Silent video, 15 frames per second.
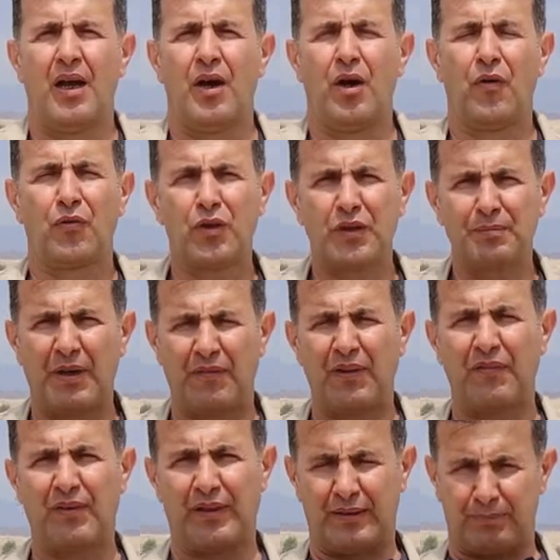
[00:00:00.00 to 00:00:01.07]
Of course, my
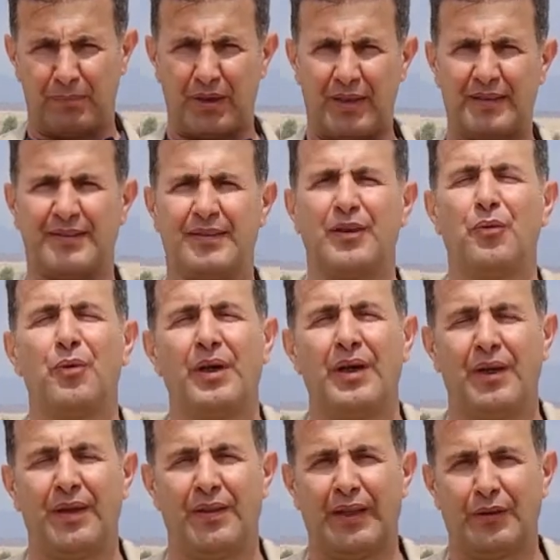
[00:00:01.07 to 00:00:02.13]
favorite parts
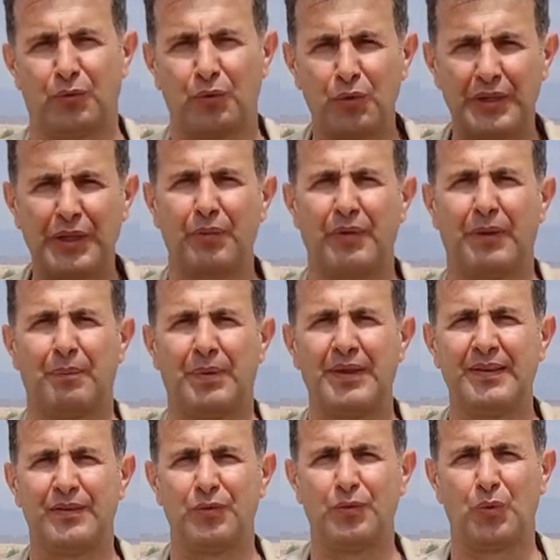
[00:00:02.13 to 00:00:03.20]
that working with the
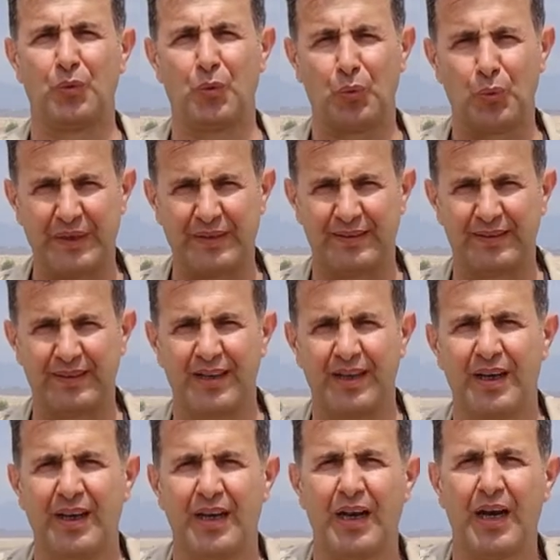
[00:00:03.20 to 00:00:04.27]
Peace Winds,
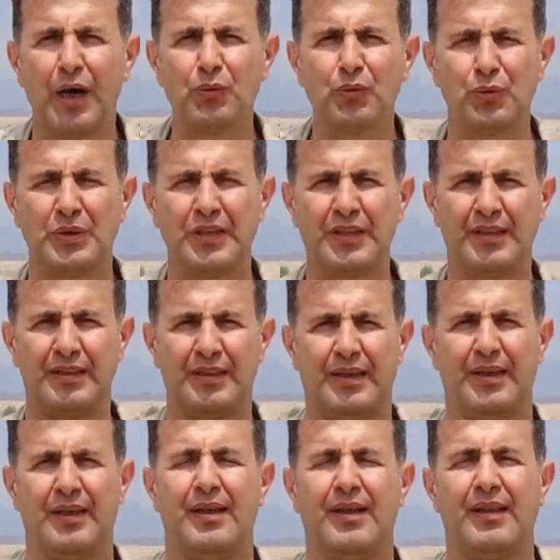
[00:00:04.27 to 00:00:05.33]
how to reach
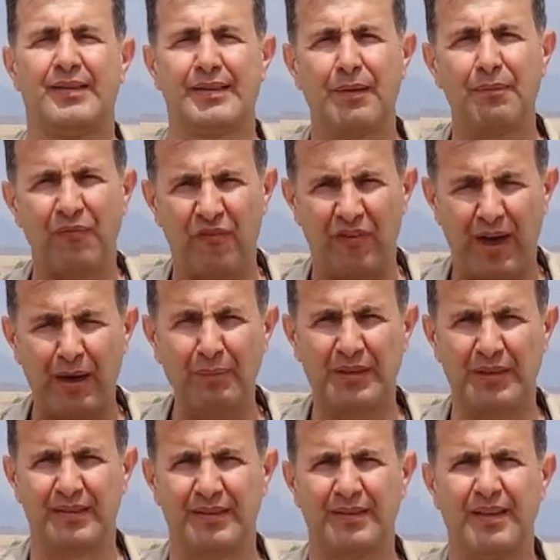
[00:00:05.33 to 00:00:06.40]
some
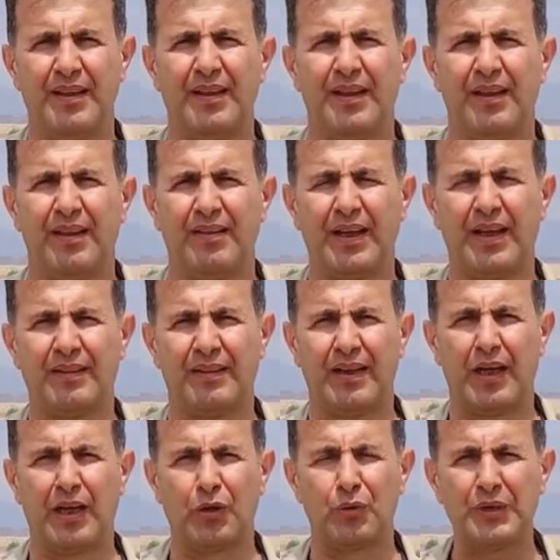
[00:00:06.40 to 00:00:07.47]
families that they
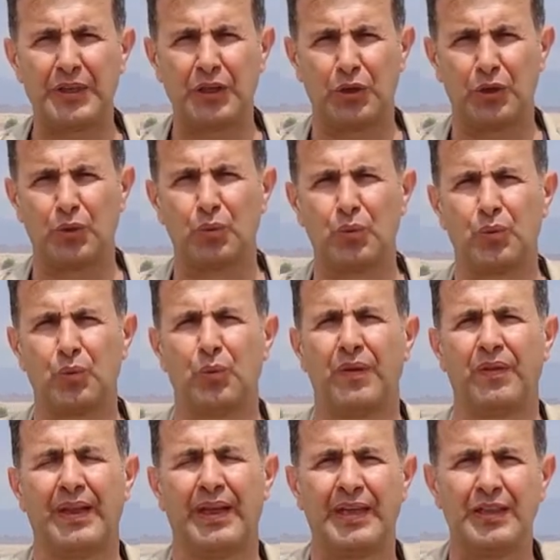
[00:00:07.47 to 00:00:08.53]
are not included with
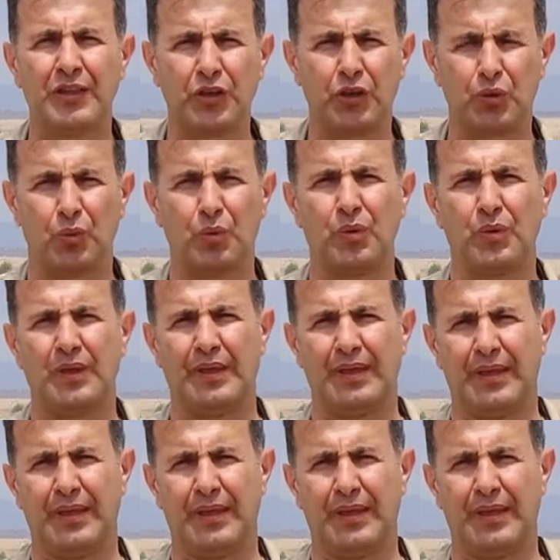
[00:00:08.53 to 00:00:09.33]
the NGO